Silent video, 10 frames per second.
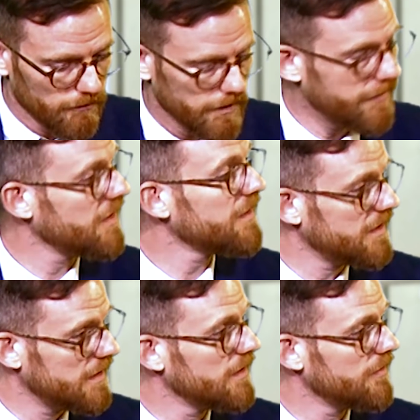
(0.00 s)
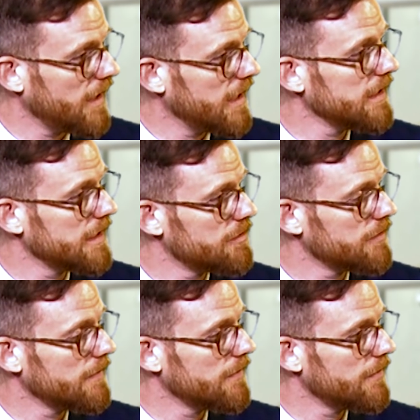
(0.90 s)
resisting these
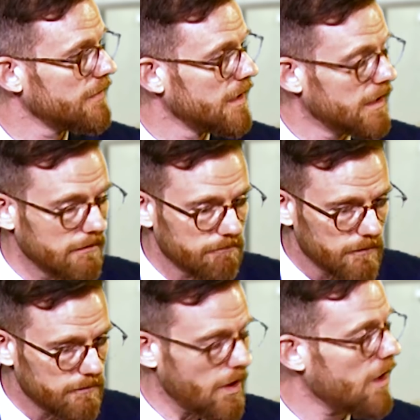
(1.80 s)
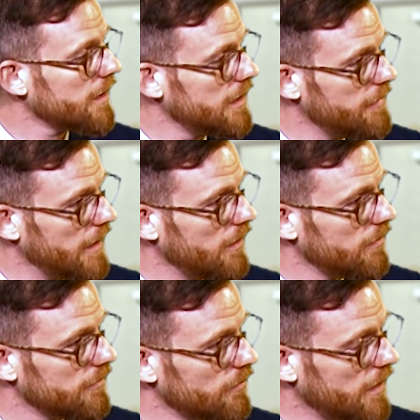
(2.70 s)
violations, talking
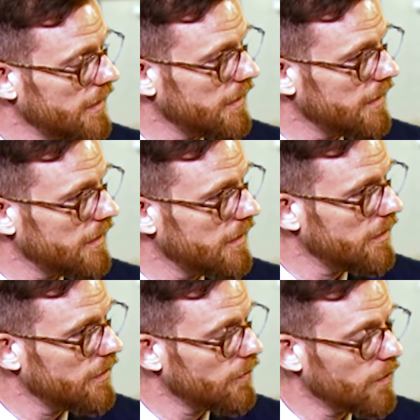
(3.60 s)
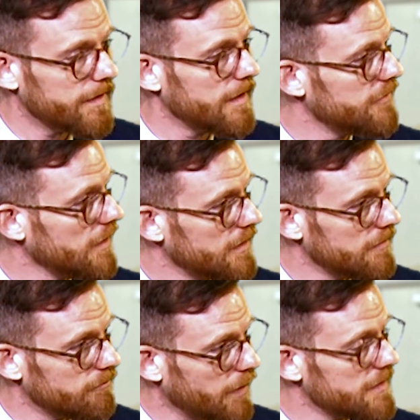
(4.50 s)
about uh, what they've
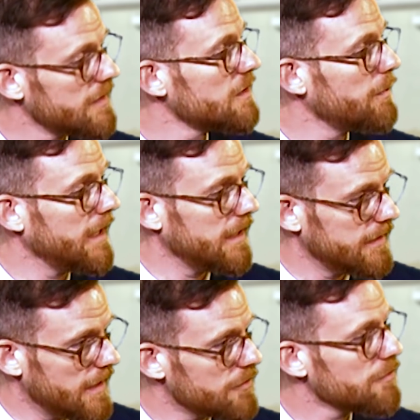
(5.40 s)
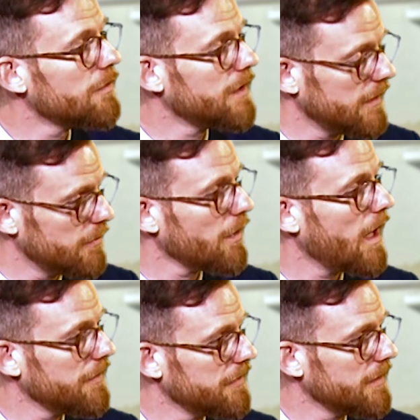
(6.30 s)
done, participating in that truth telling
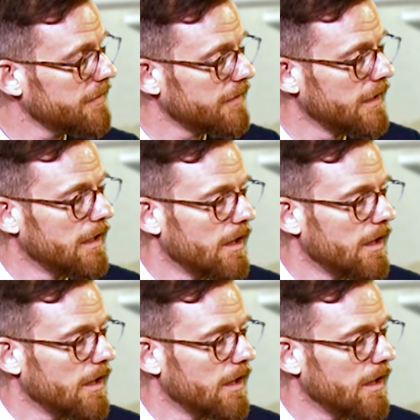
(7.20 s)
process.